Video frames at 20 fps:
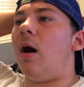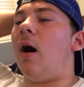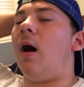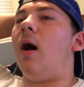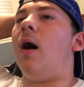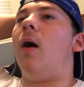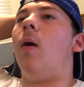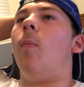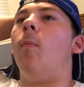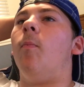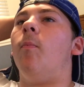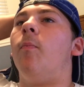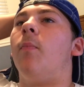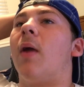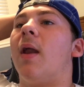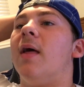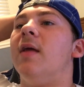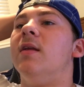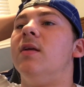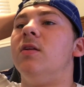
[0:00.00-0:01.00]
Um,
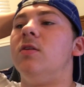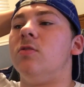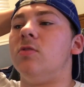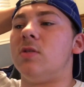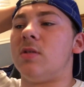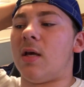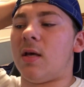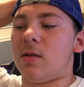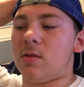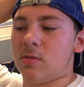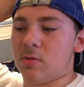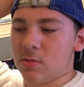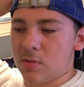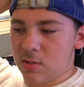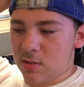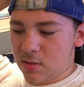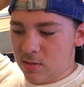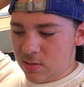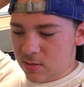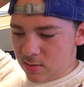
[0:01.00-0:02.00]
but I didn't use that, I
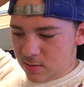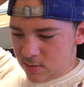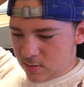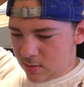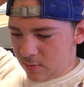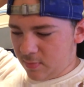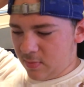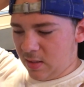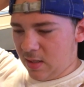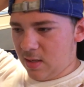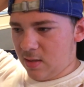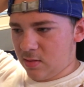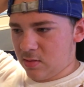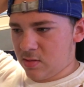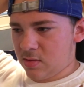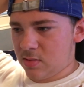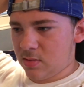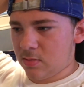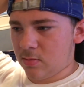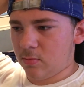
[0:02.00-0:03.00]
used something
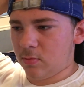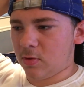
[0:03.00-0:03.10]
else,